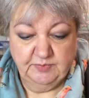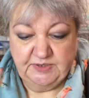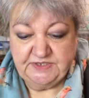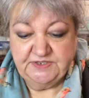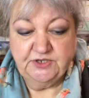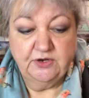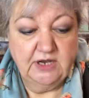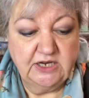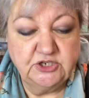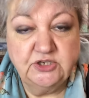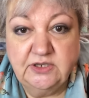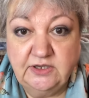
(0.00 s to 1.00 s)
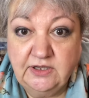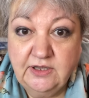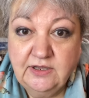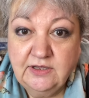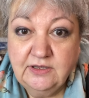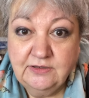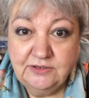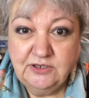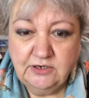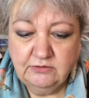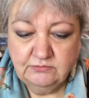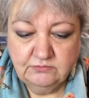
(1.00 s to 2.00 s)
better start actually, you
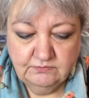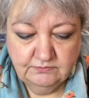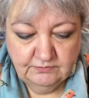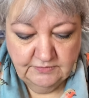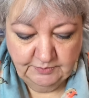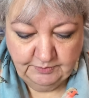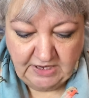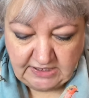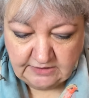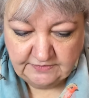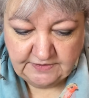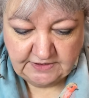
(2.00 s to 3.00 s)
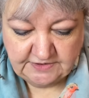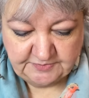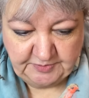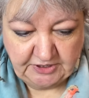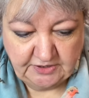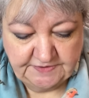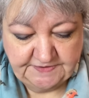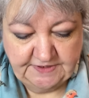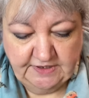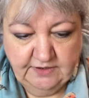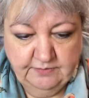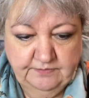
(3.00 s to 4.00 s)
know, making things, because
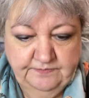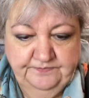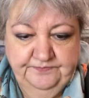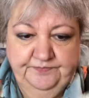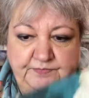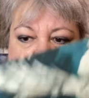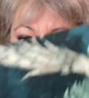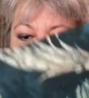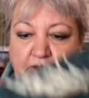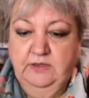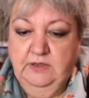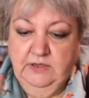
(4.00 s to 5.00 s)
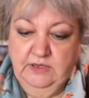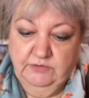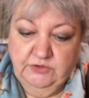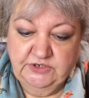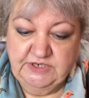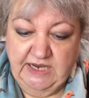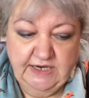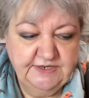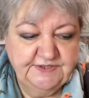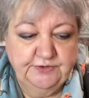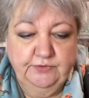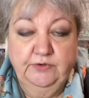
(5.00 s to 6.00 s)
I'm going to die
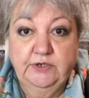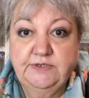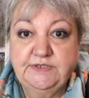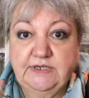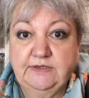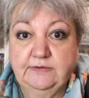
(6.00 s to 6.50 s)
soon, aren't I?